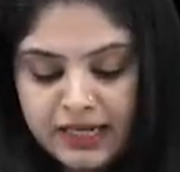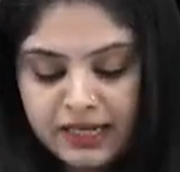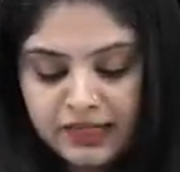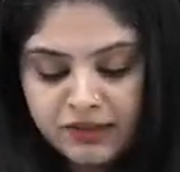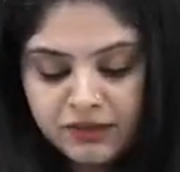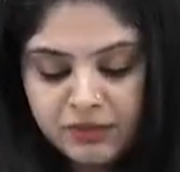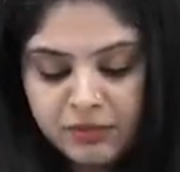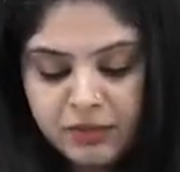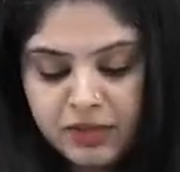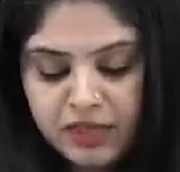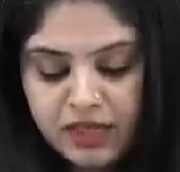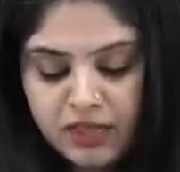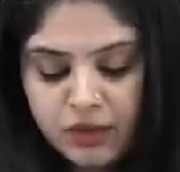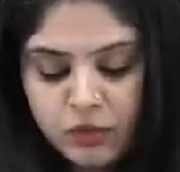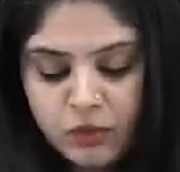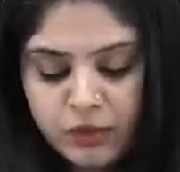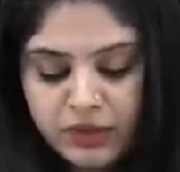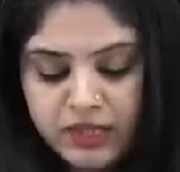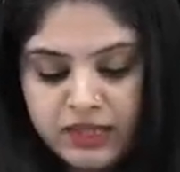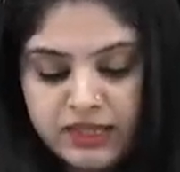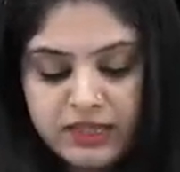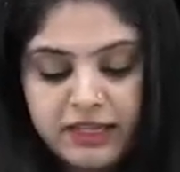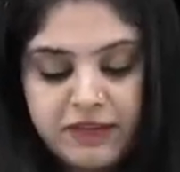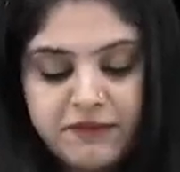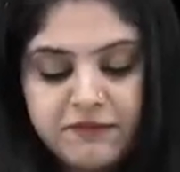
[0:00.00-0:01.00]
Let's begin
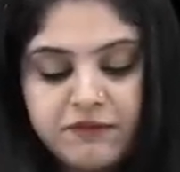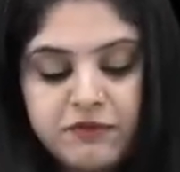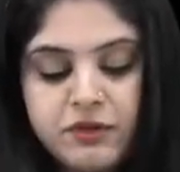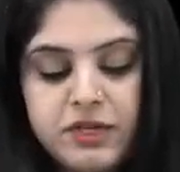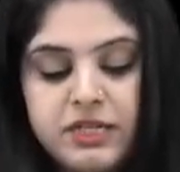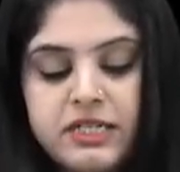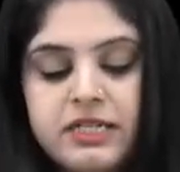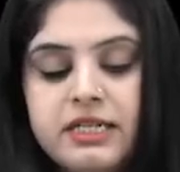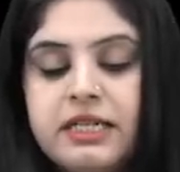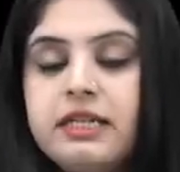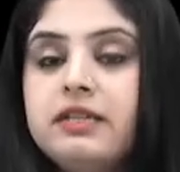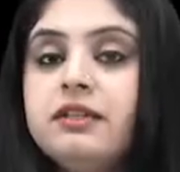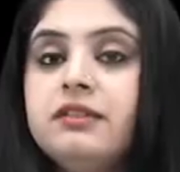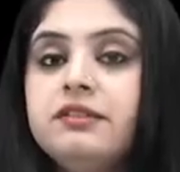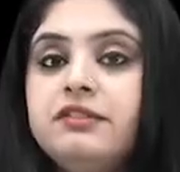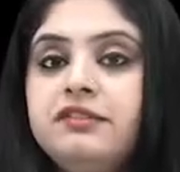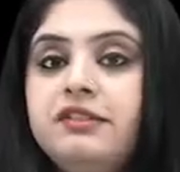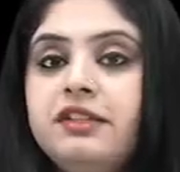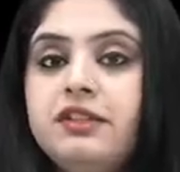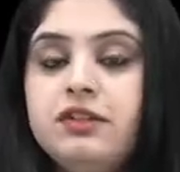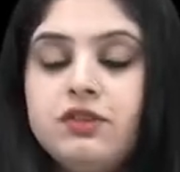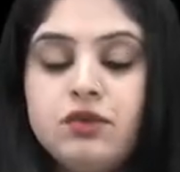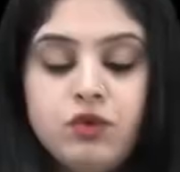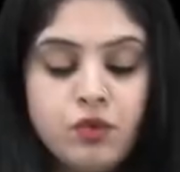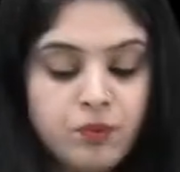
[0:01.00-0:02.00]
with nephritic
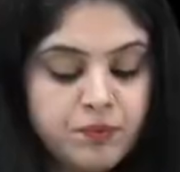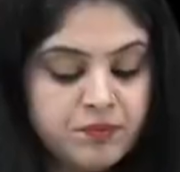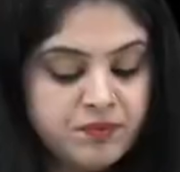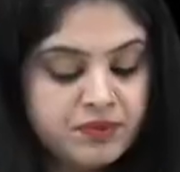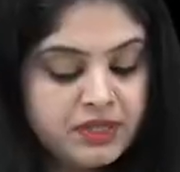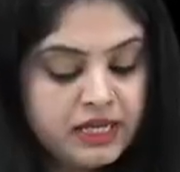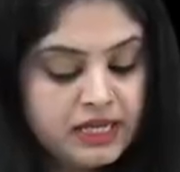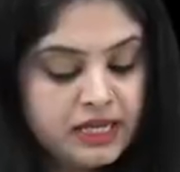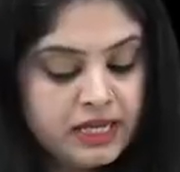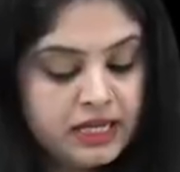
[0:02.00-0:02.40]
syndrome.